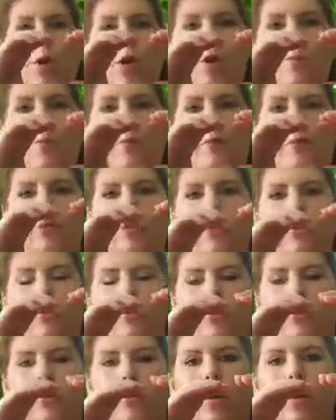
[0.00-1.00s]
our
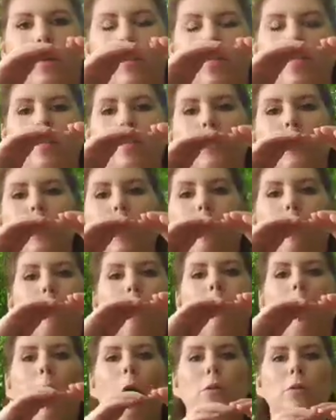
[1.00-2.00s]
producers are. This is where
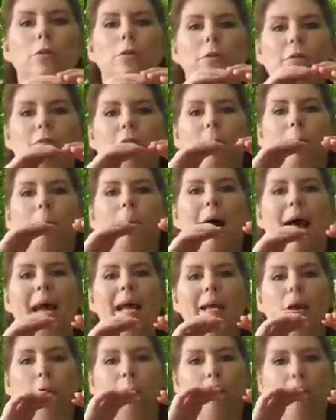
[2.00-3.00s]
most of the
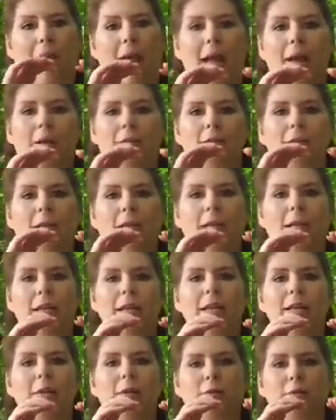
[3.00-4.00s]
biomass in an
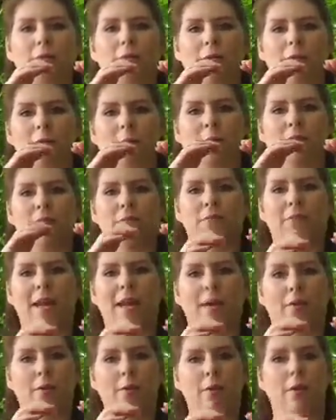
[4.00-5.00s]
ecosystem is
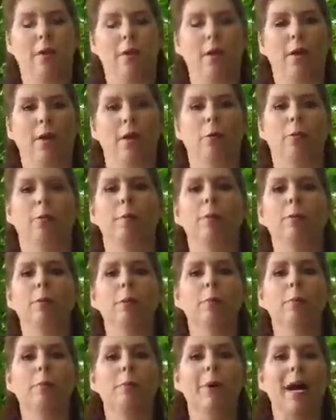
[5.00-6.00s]
found. Remember,
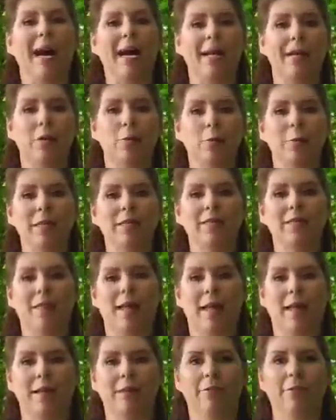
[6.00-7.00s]
bio means
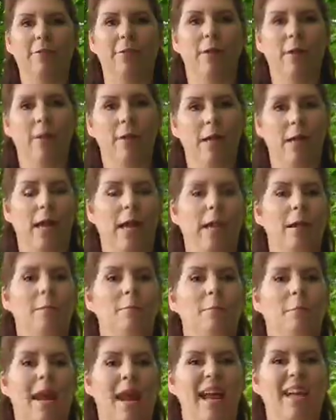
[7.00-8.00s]
life,
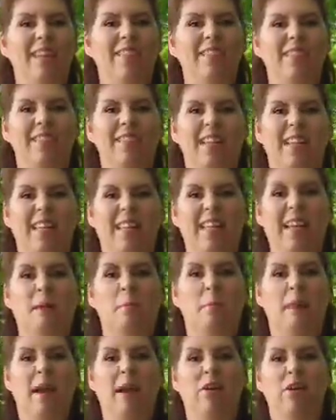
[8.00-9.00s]
and mass is like the
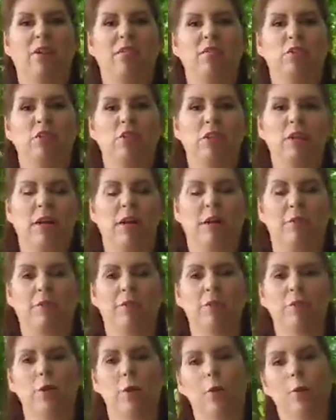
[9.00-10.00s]
amount of stuff.
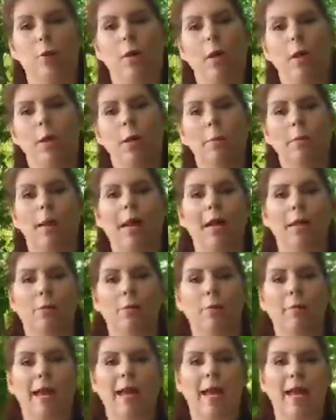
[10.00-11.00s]
So
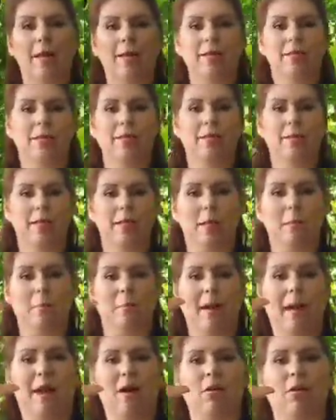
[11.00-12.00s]
biomass is the
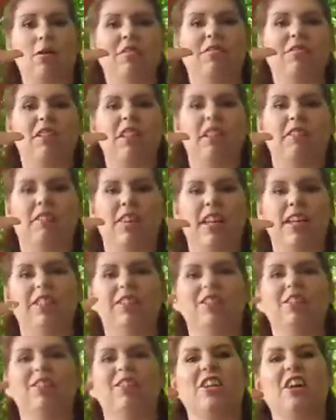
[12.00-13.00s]
amount of living
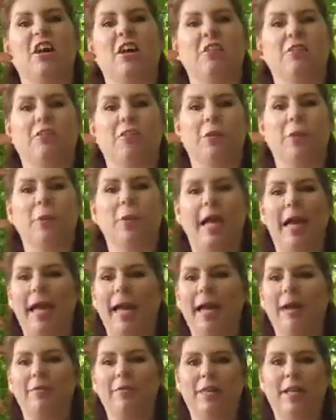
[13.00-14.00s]
stuff that we
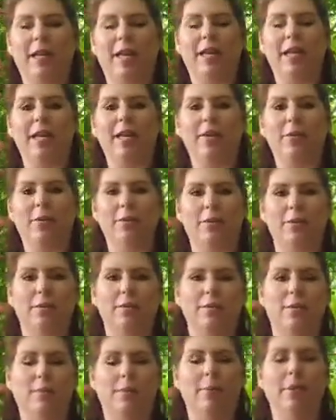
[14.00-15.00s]
have in that
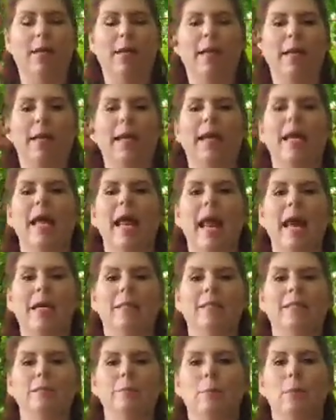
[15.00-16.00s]
ecosystem. It
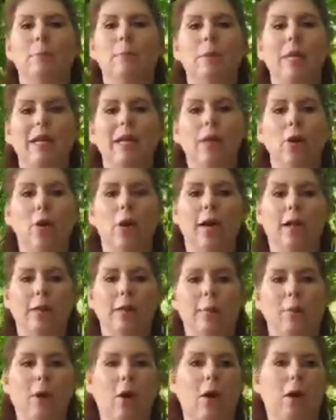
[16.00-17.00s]
has to be bigger at
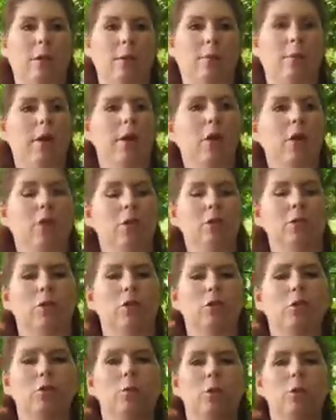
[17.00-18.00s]
the bottom. So
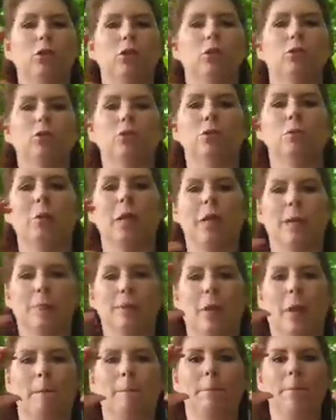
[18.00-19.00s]
those producers make up
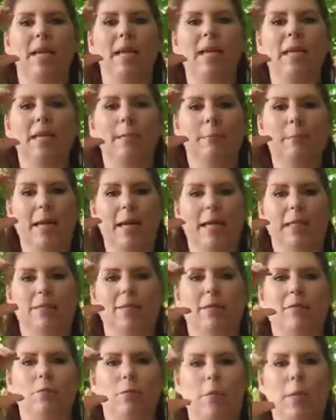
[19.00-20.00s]
that big base
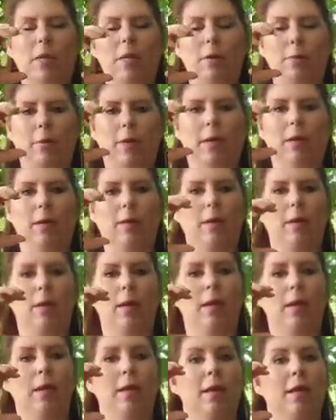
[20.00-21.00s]
of the pyramid.
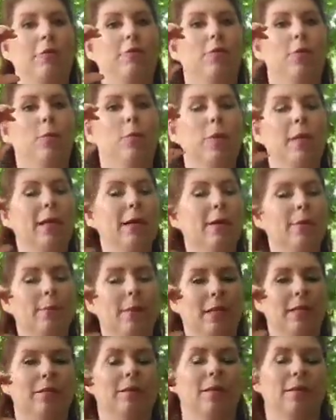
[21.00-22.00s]
If your
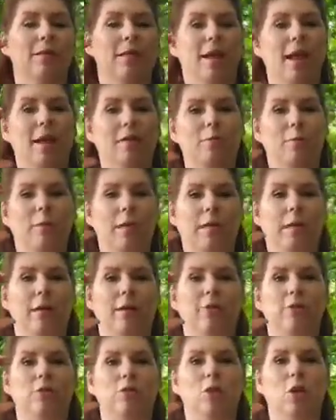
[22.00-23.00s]
pyramid doesn't have a big
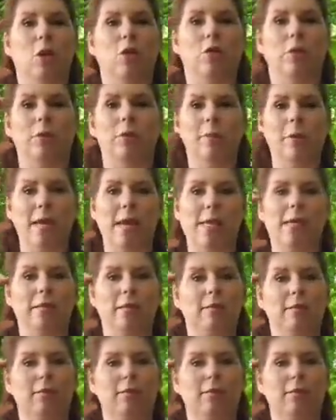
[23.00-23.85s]
enough solid base,